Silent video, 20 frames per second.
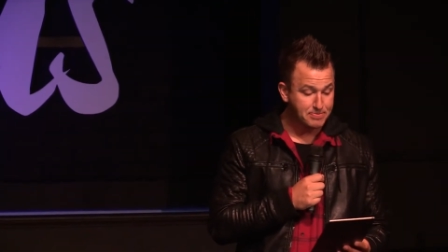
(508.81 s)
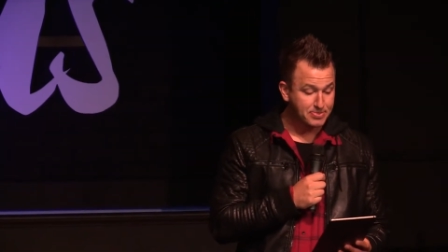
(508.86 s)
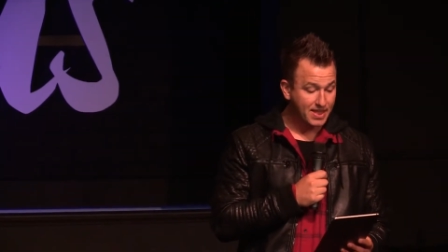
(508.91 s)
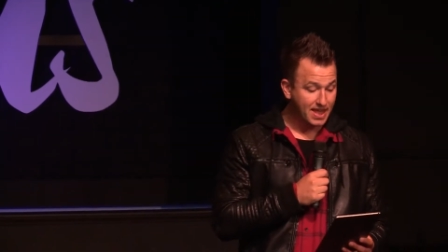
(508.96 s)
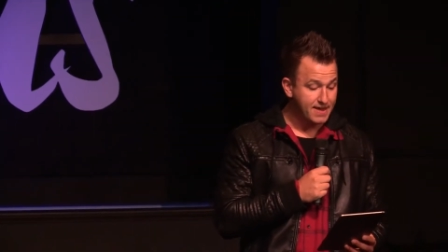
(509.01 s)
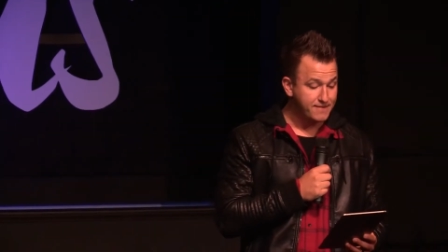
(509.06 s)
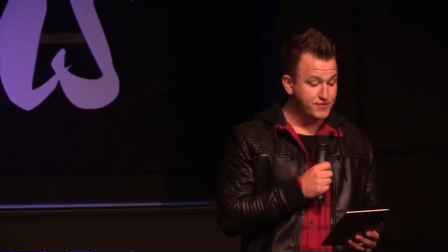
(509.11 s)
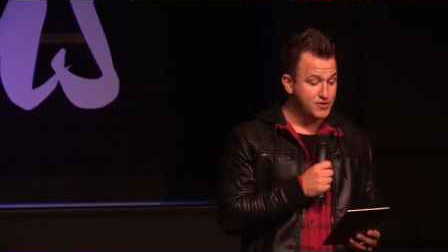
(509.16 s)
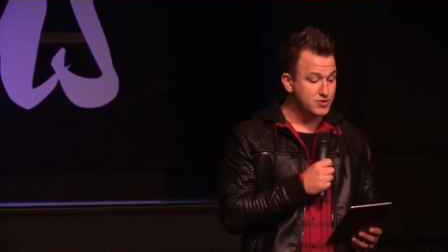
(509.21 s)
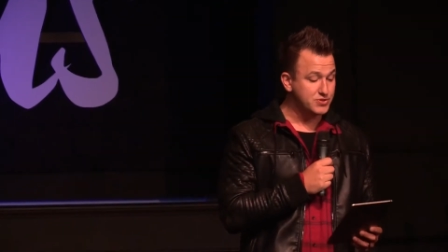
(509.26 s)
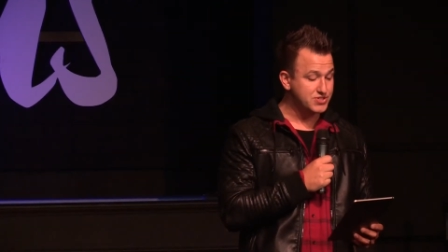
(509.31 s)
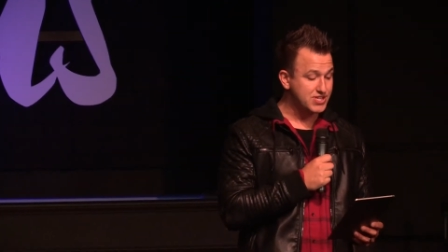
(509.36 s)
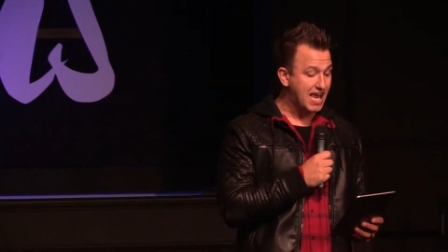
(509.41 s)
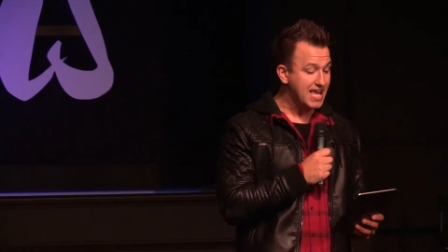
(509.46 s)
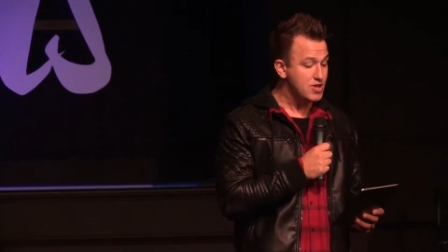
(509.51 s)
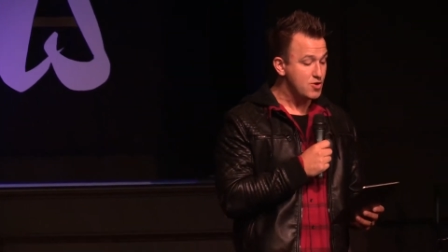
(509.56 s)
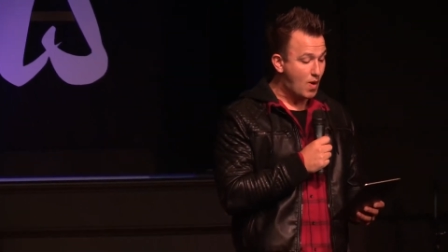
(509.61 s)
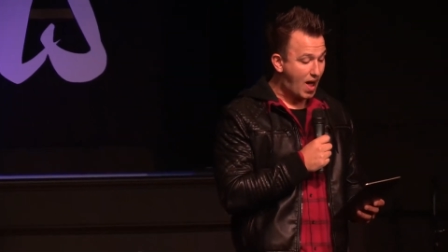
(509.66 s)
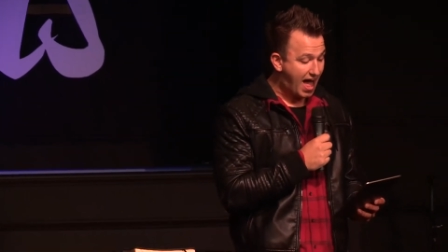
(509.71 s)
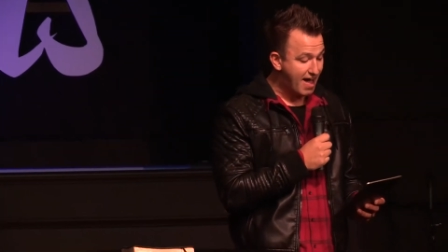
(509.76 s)
if you say
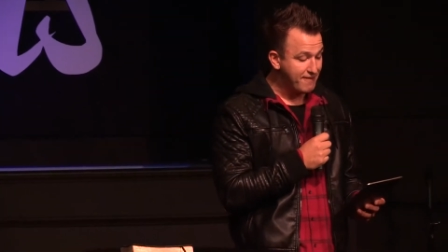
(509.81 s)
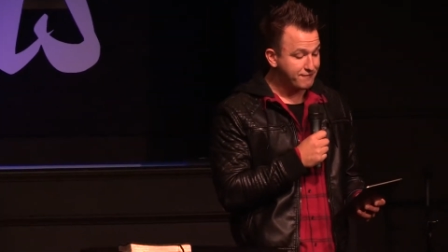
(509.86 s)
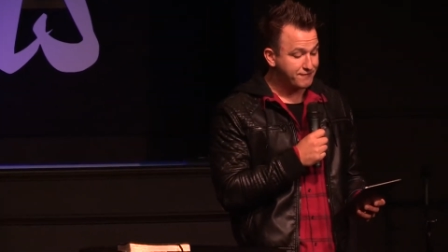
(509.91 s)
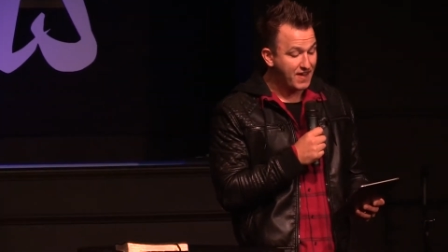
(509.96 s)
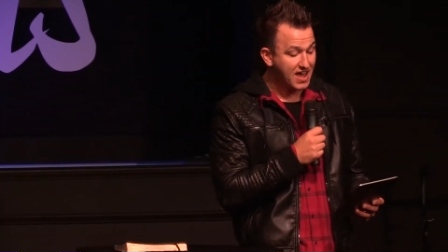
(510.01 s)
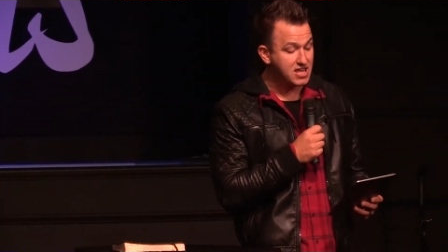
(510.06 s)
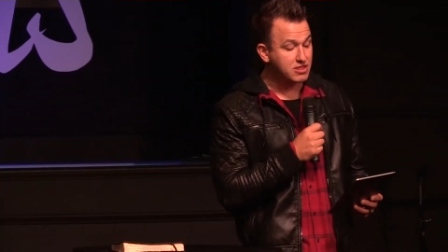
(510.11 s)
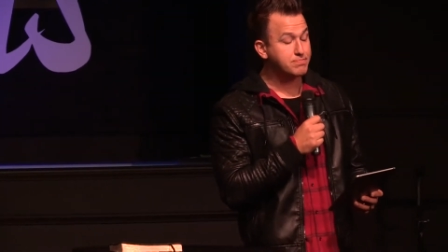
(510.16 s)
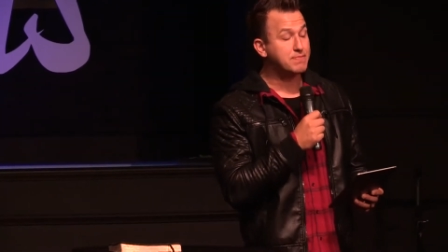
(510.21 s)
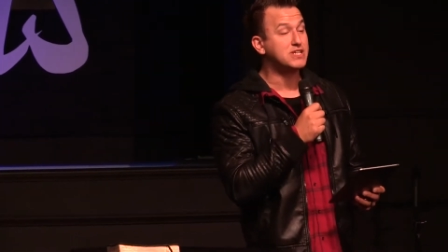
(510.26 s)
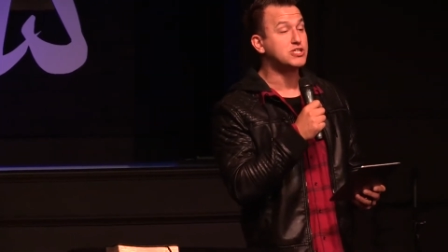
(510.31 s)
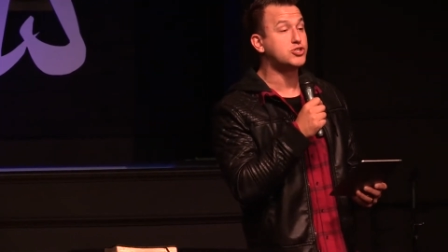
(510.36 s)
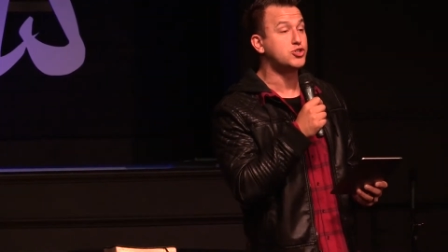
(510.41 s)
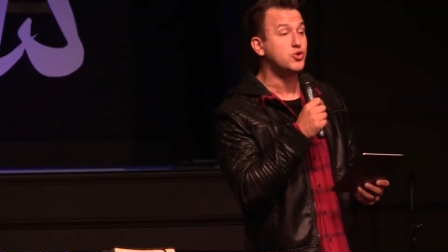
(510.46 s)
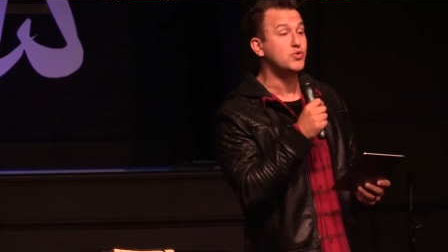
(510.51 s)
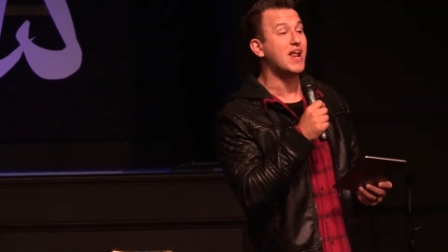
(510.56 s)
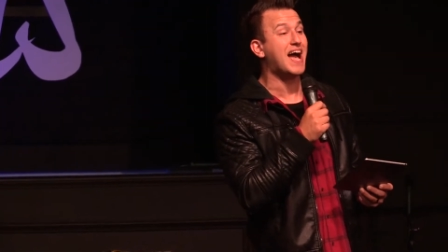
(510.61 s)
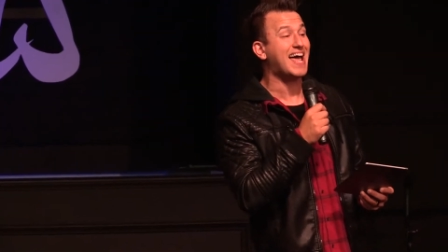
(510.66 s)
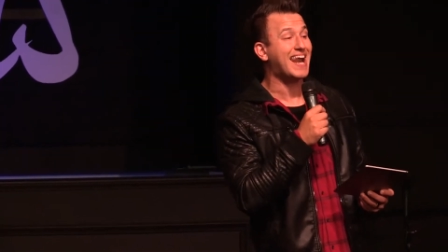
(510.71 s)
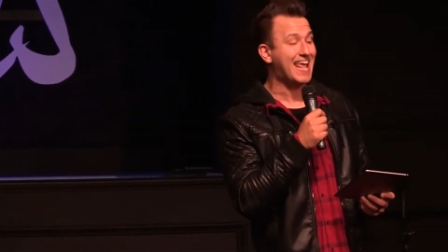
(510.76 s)
you have faith, but do
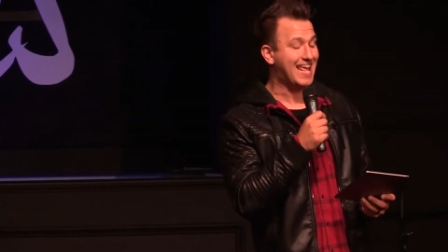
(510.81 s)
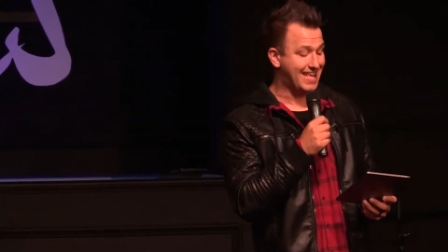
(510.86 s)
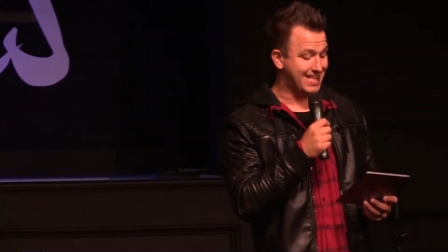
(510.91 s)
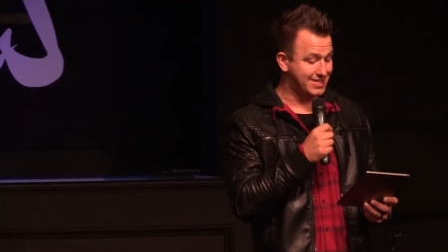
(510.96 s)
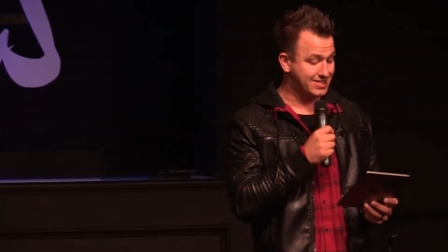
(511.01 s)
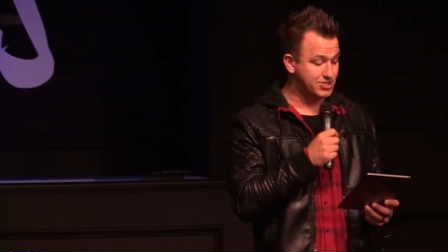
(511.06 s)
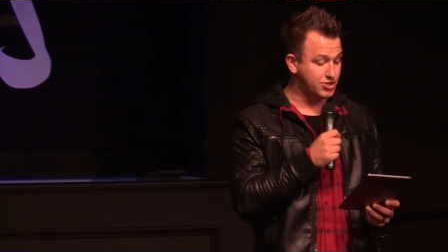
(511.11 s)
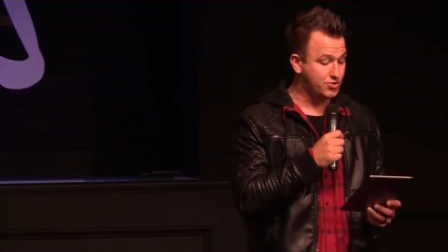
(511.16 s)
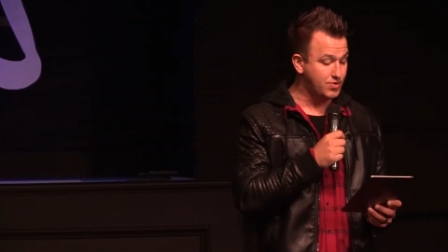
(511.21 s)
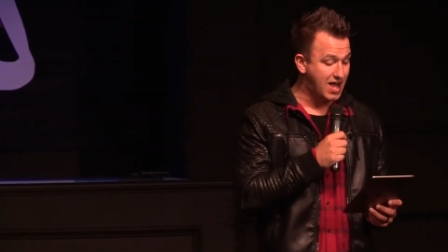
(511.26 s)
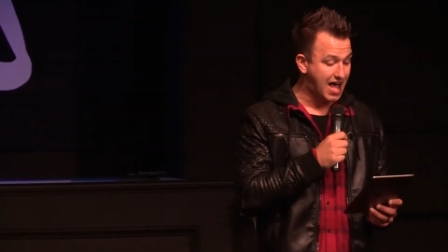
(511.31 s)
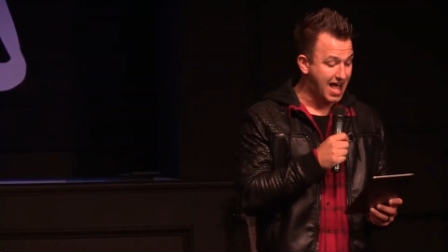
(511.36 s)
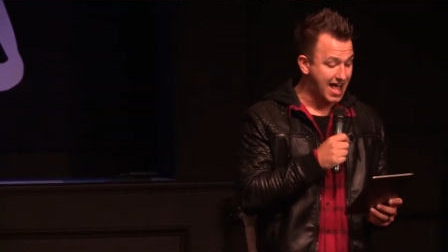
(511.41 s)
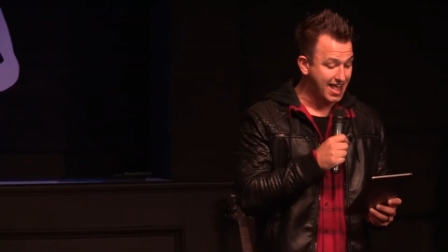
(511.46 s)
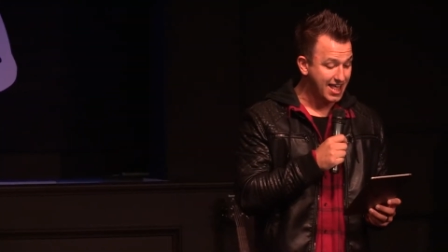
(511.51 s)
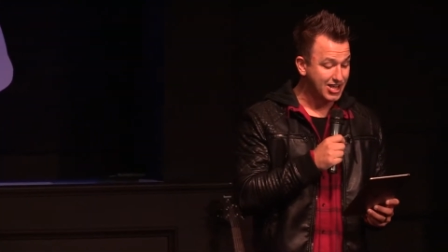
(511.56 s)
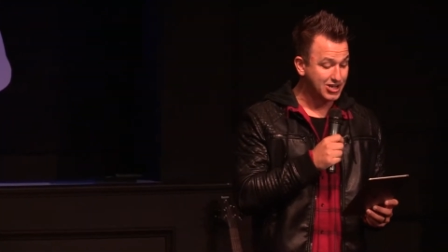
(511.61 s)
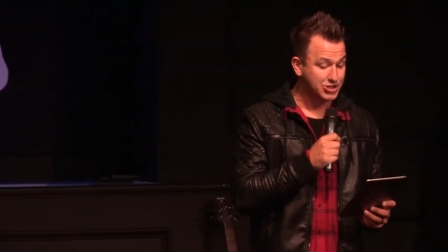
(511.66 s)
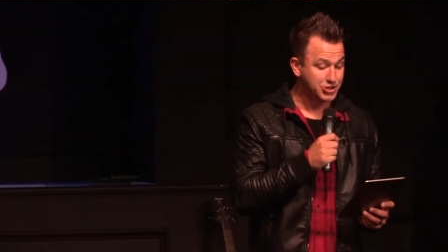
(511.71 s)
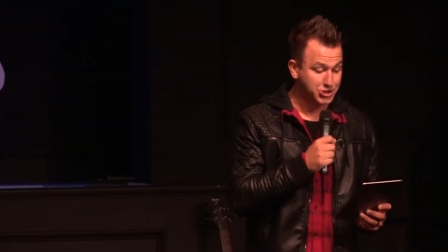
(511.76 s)
not, do not
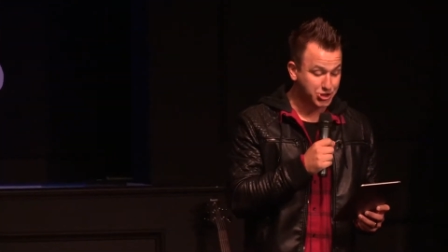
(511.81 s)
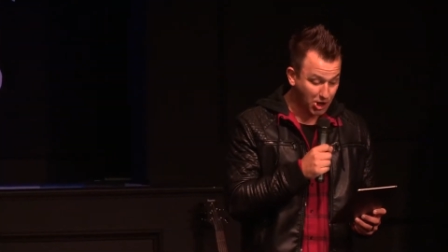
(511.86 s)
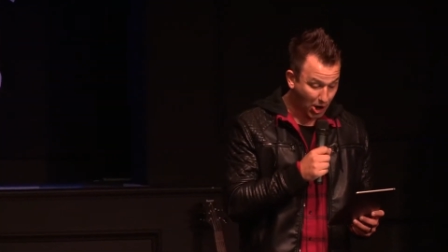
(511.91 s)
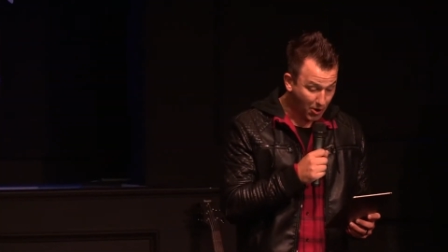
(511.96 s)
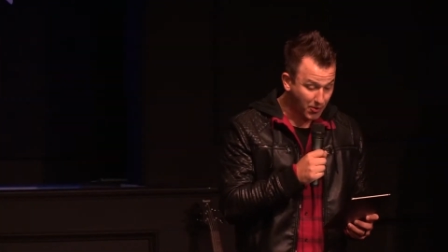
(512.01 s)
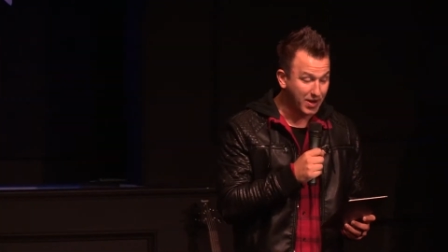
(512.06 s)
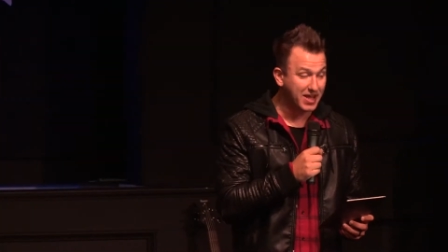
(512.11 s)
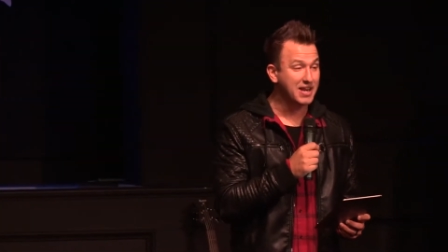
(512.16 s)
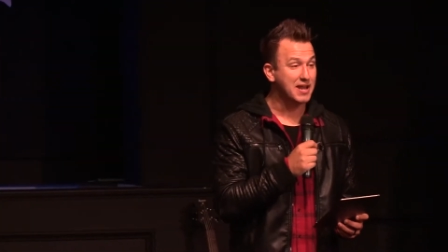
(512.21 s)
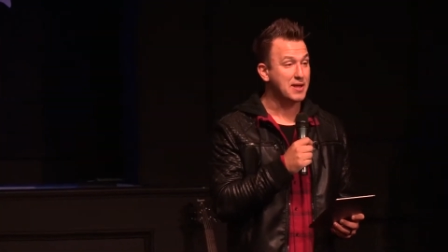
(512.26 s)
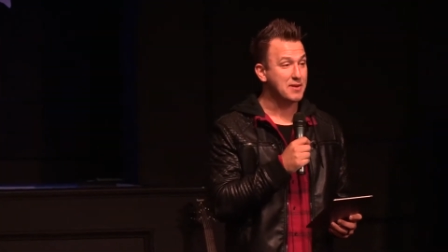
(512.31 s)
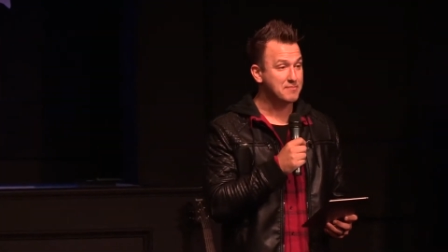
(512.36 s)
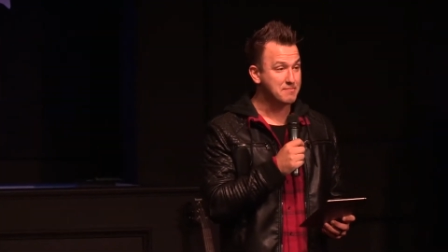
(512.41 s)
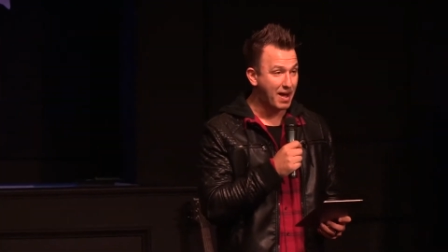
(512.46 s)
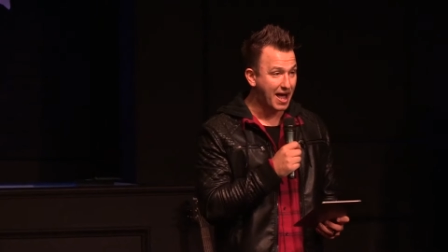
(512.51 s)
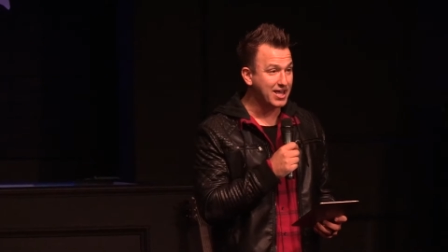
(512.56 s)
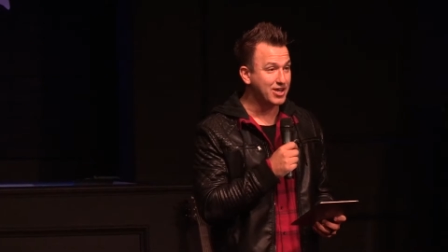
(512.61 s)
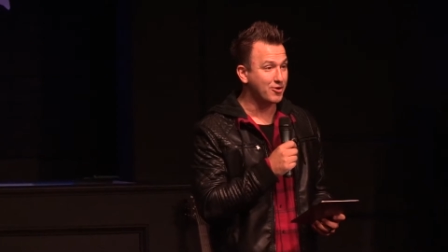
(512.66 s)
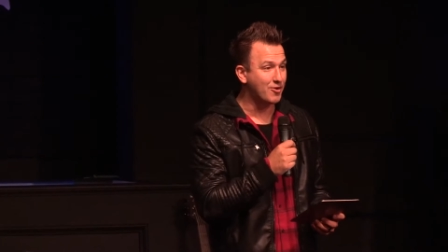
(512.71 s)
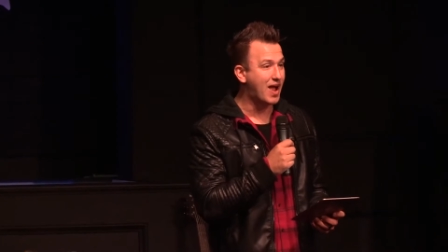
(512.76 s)
show it
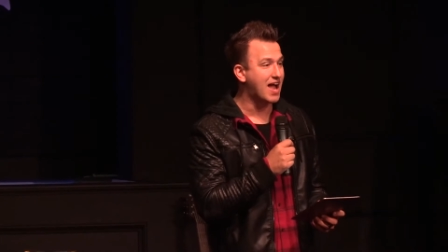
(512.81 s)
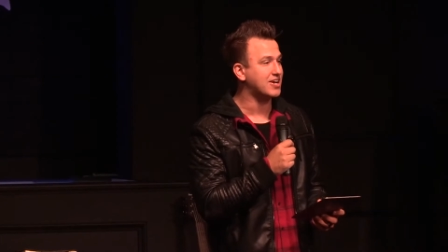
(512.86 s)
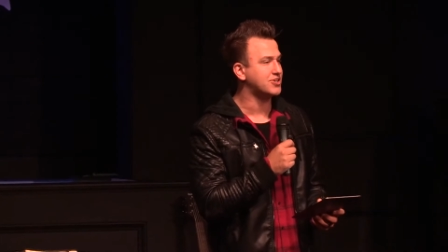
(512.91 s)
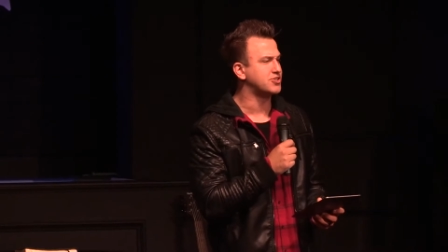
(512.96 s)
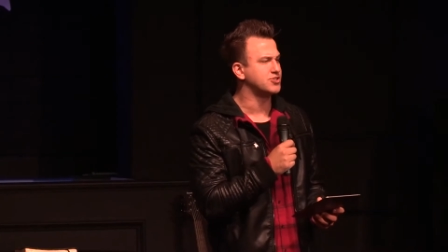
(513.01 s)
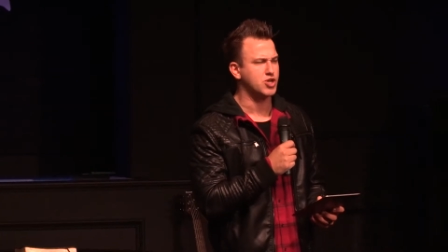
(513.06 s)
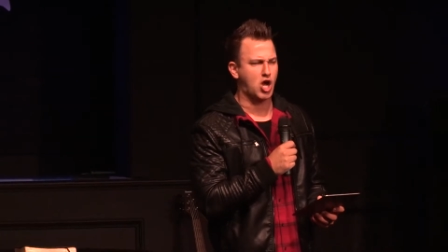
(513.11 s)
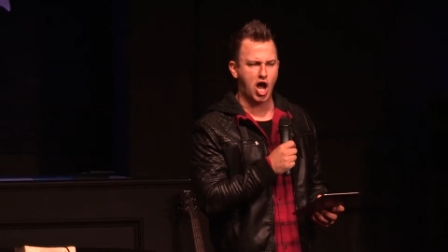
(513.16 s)
by your actions?